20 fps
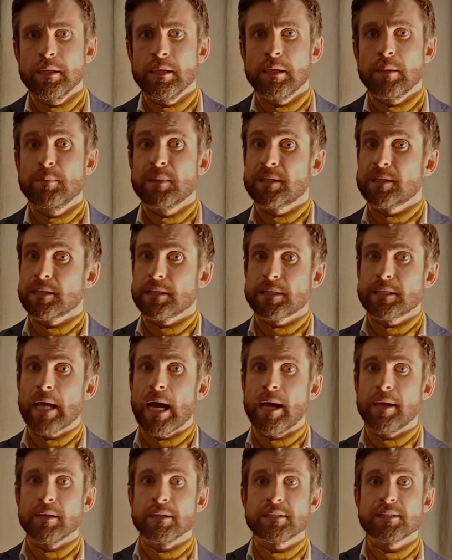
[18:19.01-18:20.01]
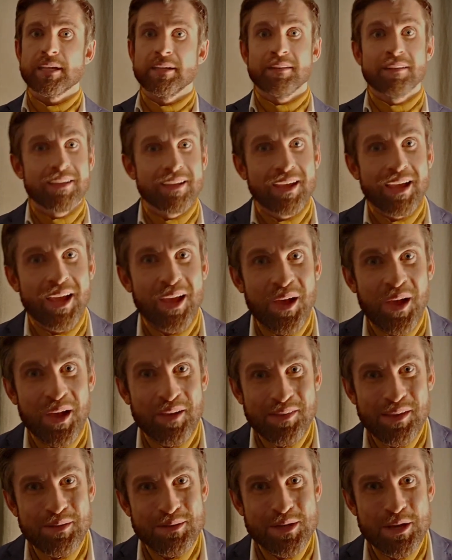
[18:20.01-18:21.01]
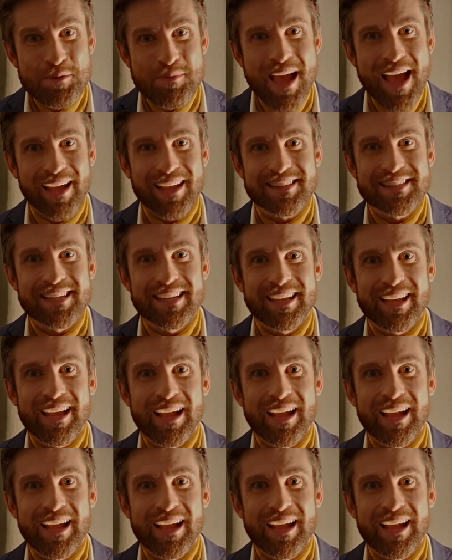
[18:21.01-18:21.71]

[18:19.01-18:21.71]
Mr. Cyrus said, have you two met?